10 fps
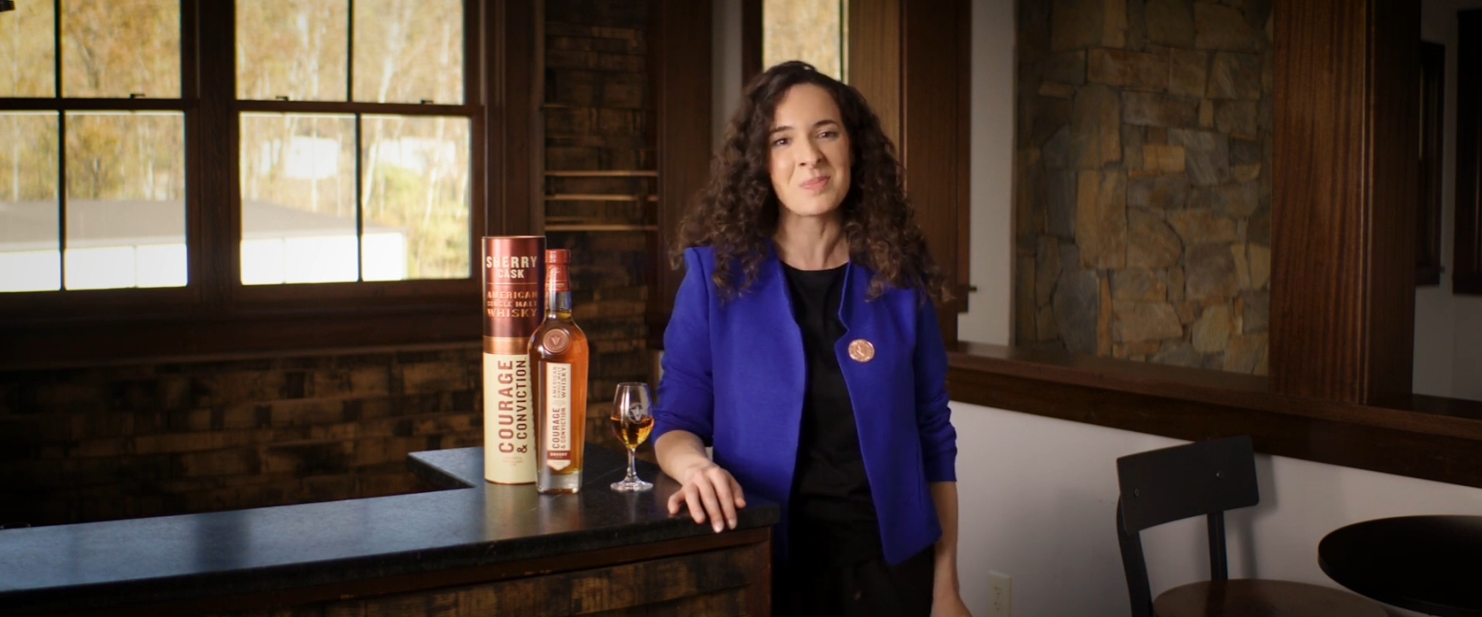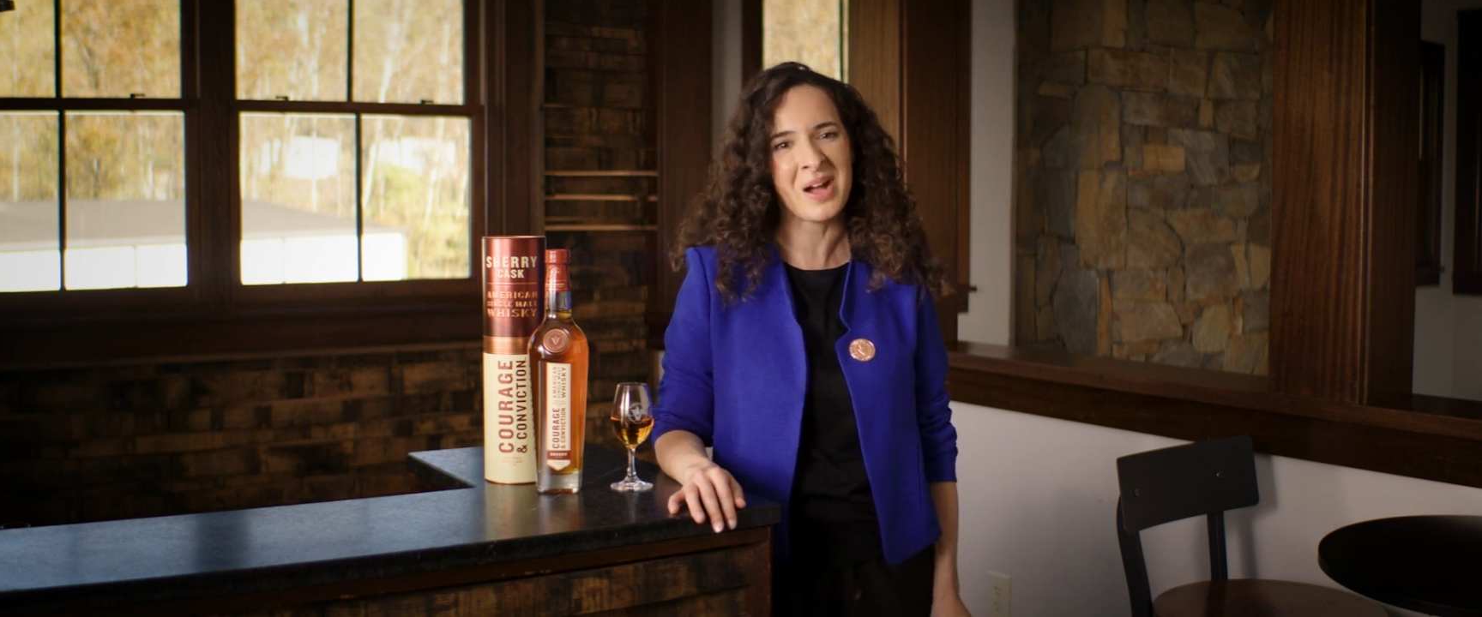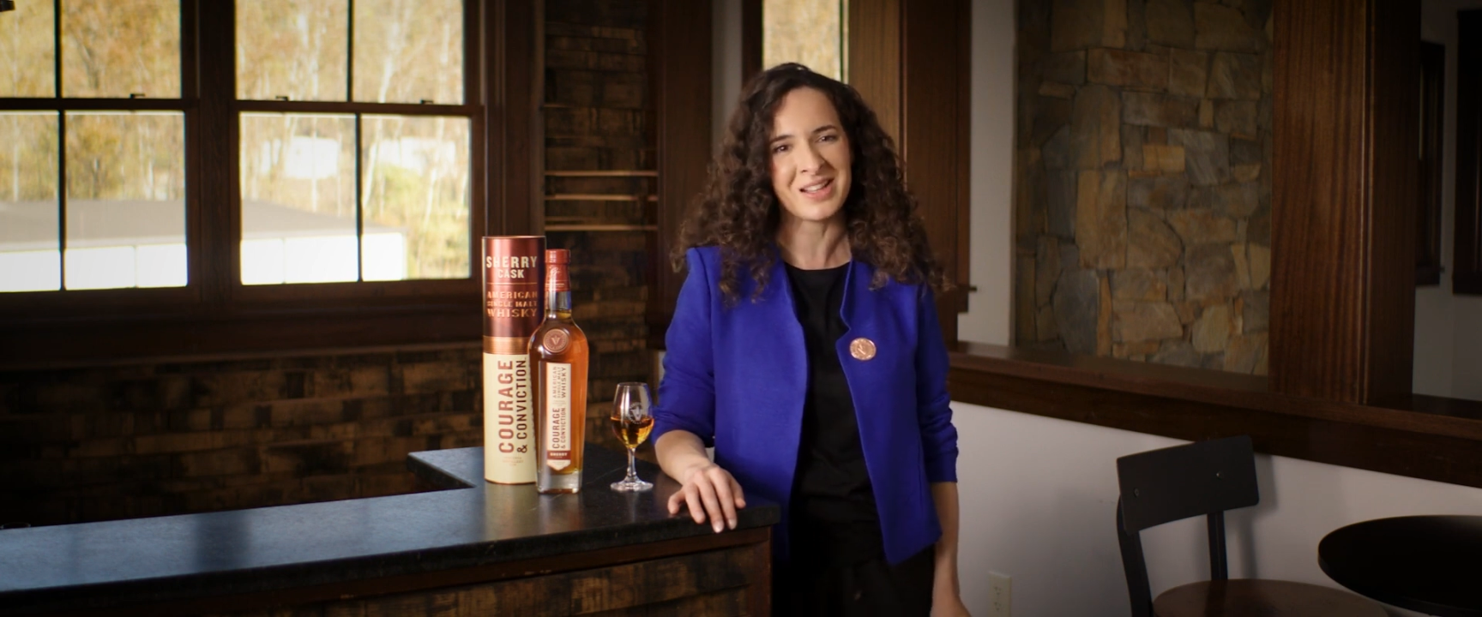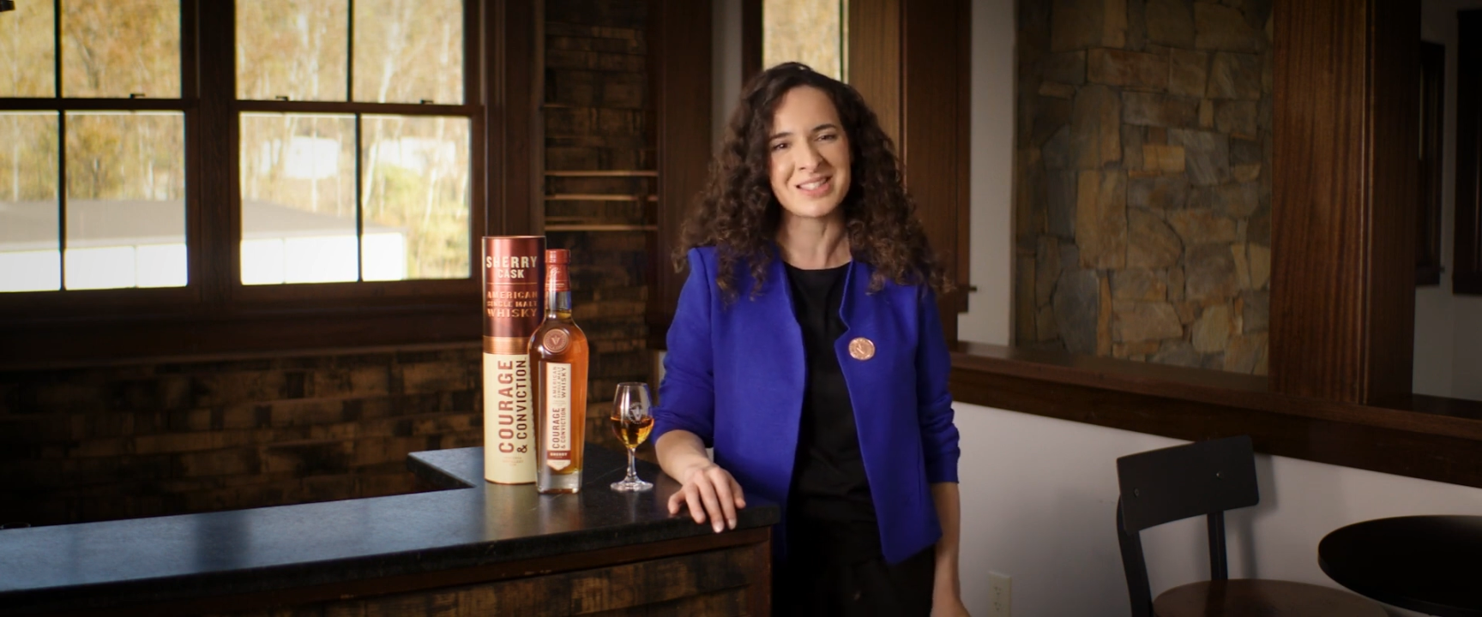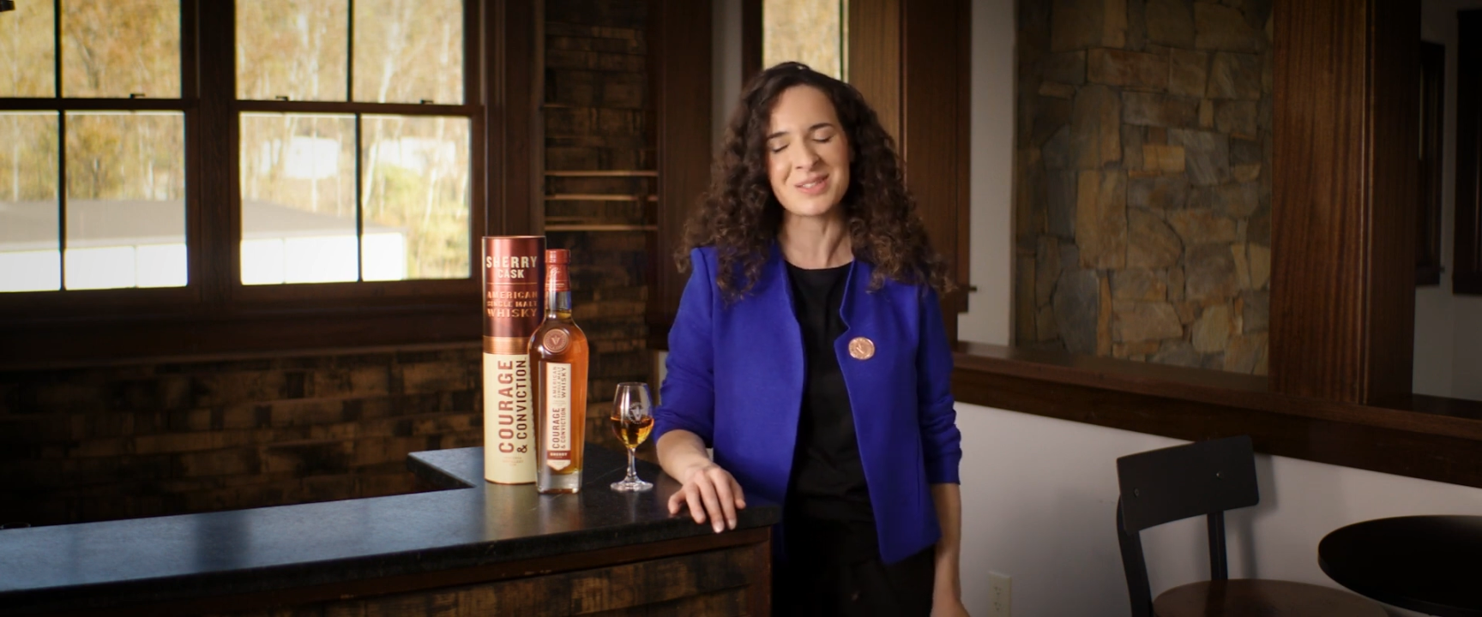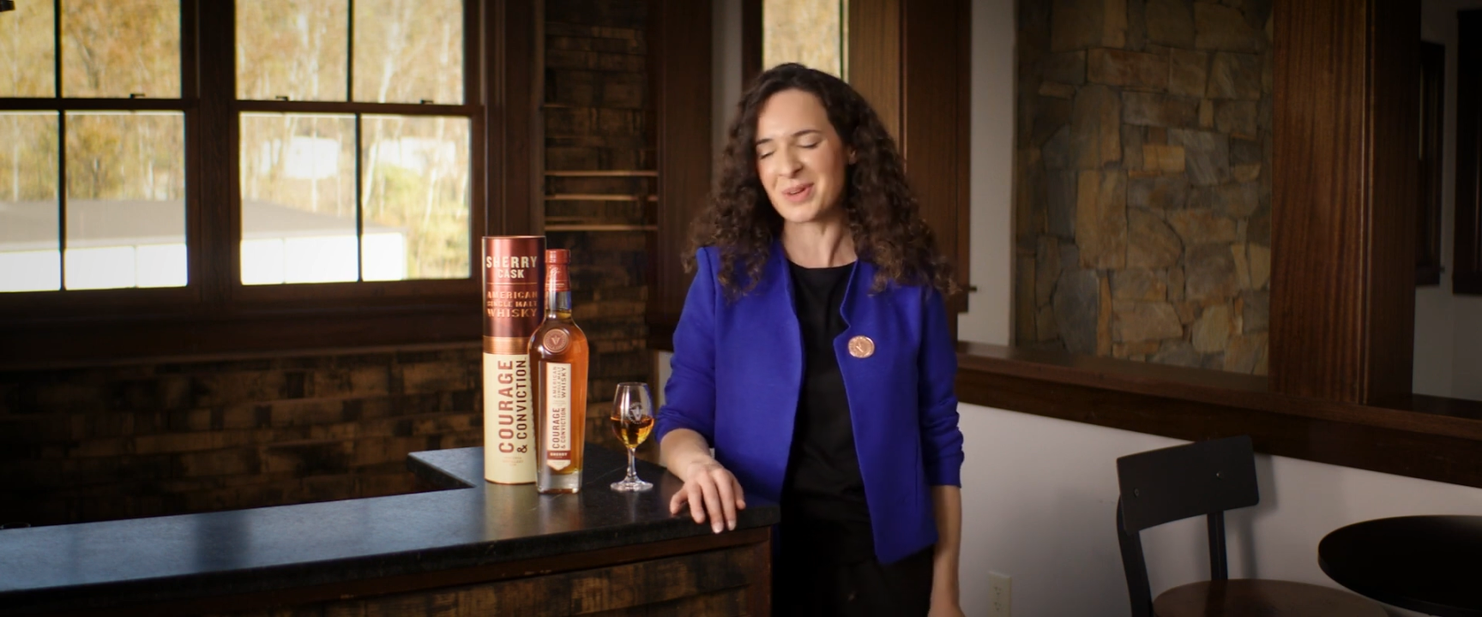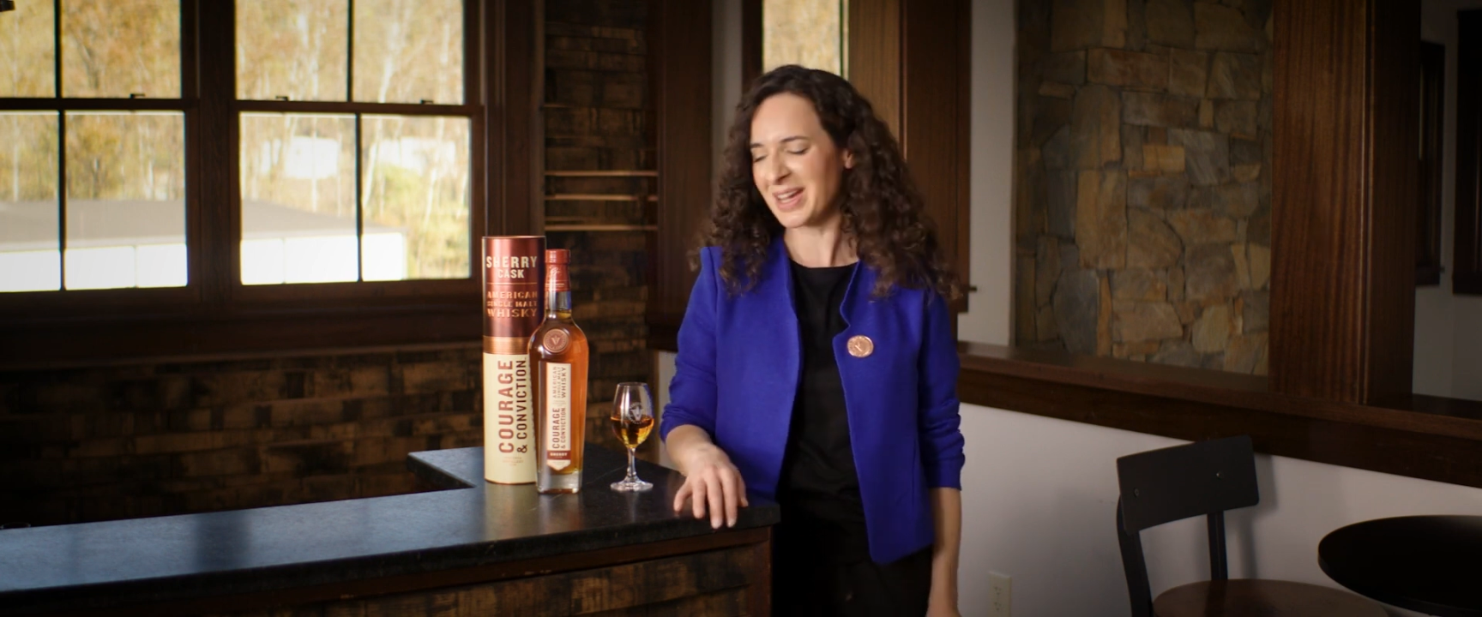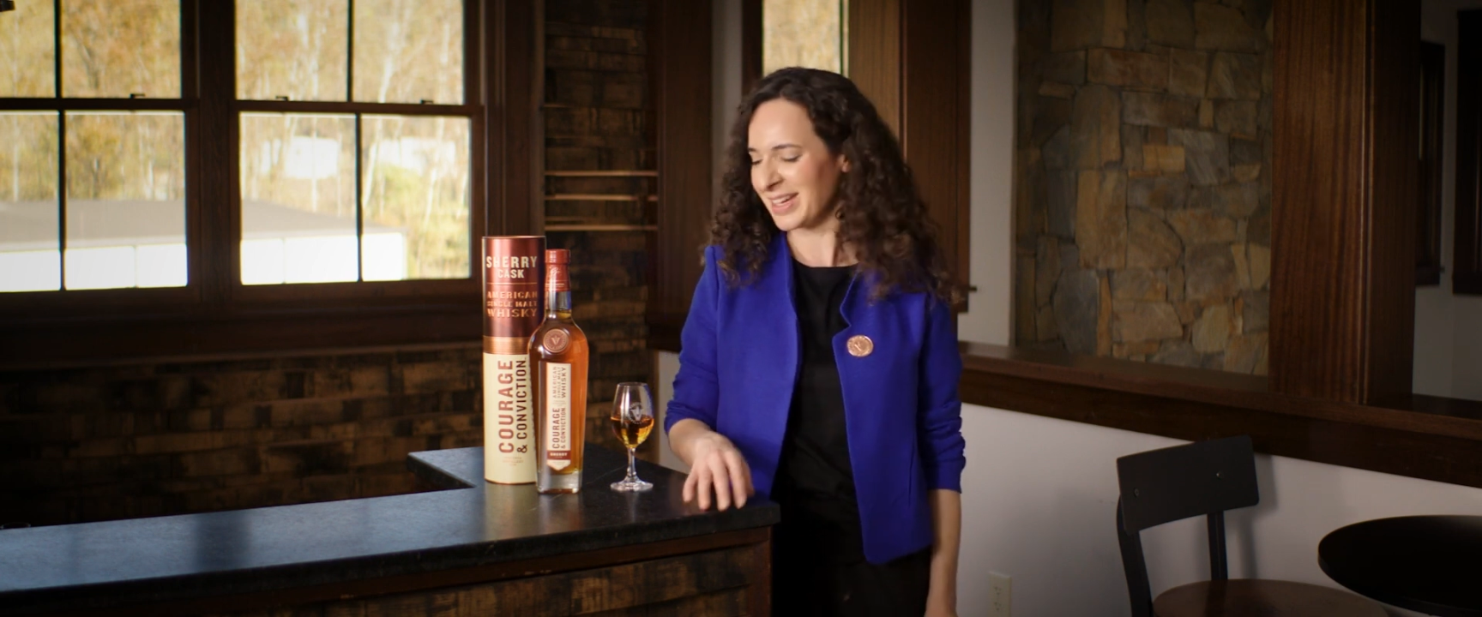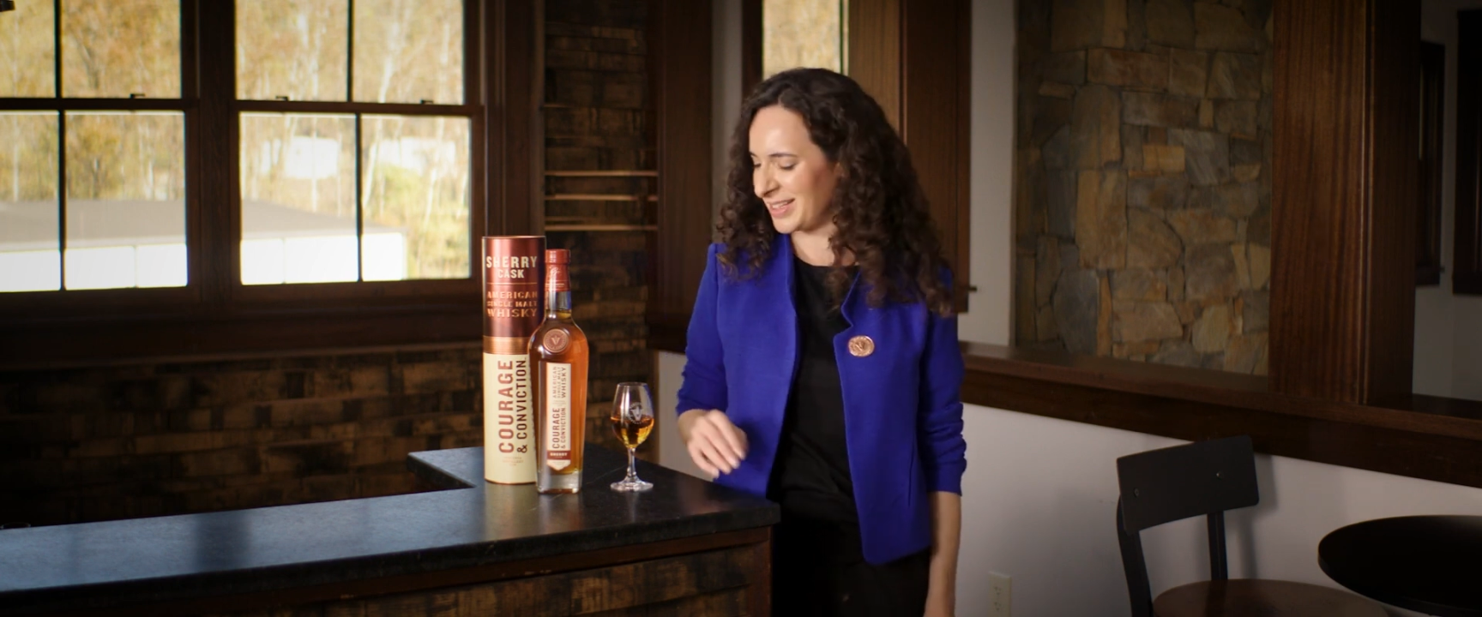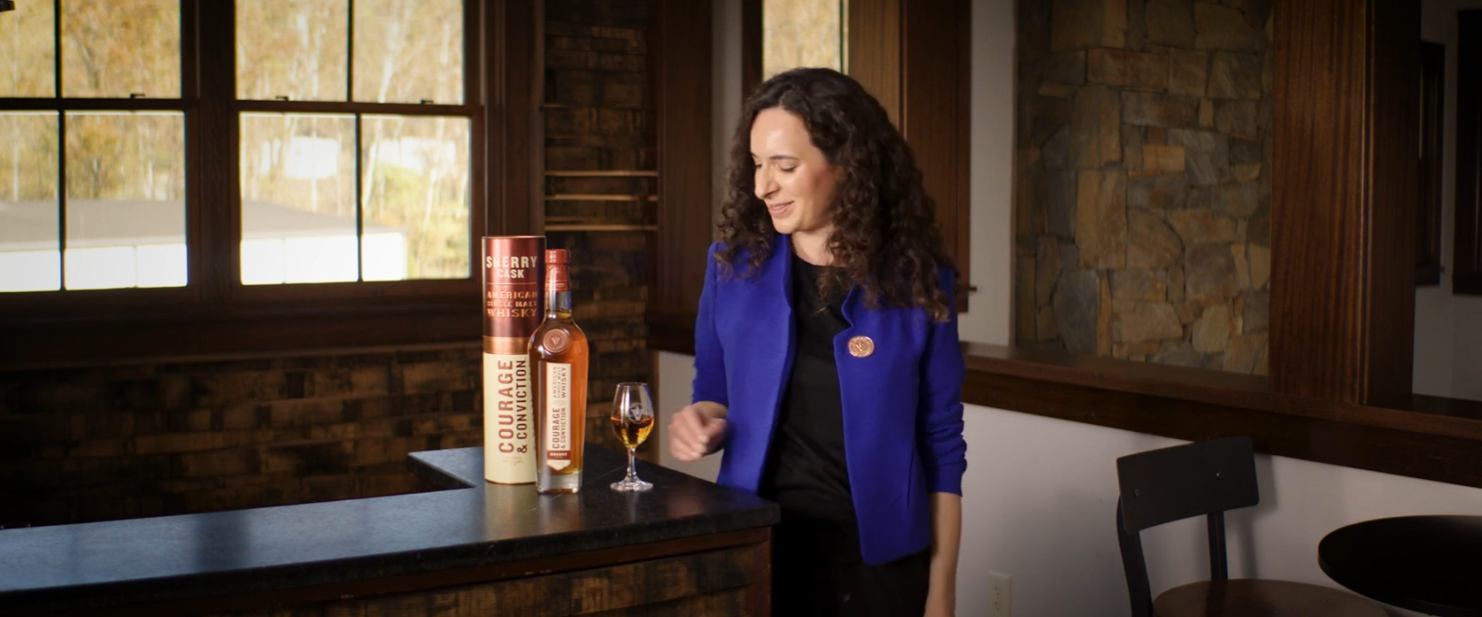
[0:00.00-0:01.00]
balanced
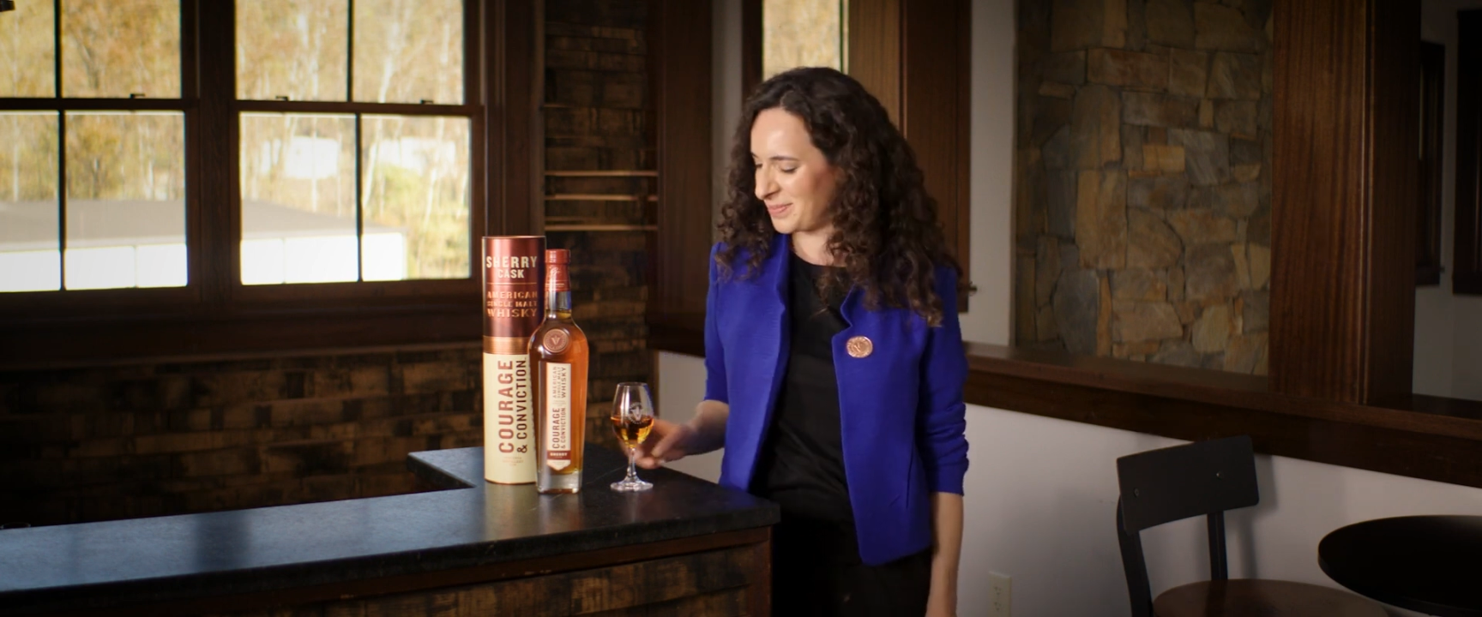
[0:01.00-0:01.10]
way.